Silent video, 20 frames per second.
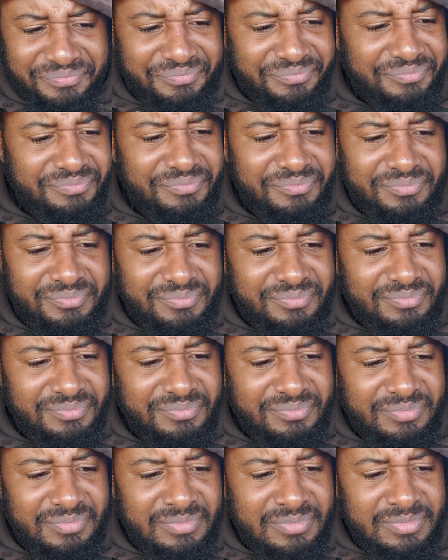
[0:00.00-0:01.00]

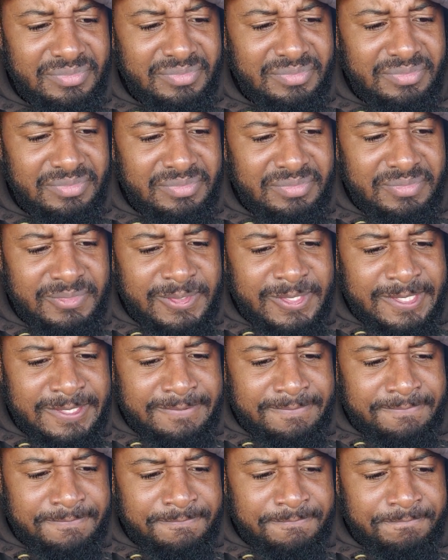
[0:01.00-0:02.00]

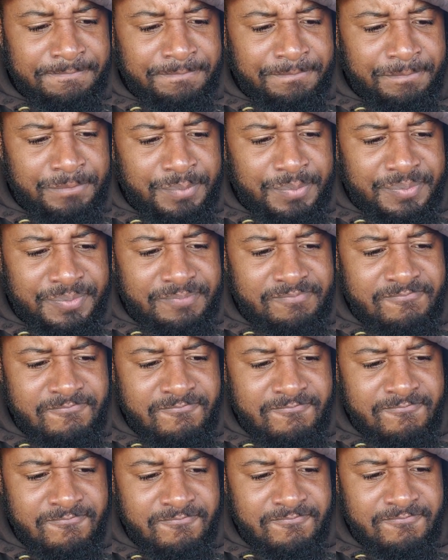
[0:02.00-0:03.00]

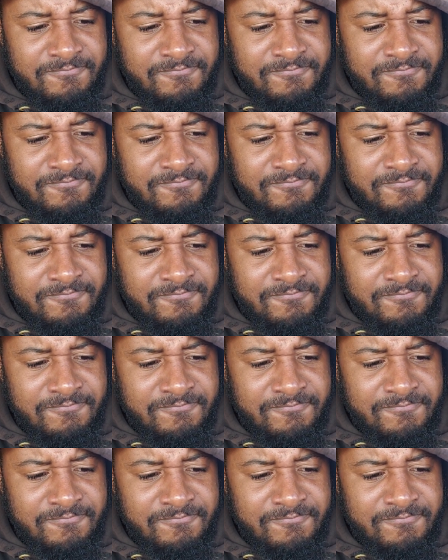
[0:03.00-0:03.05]
[no speech]